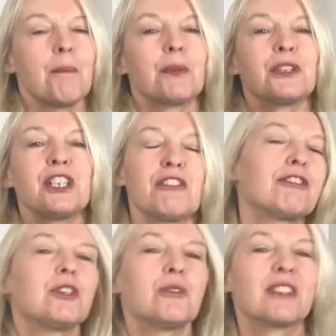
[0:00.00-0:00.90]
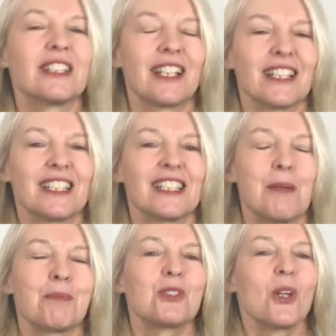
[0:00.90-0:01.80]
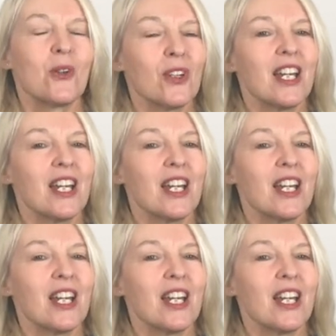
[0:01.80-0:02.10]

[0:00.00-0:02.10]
push it forward another step. So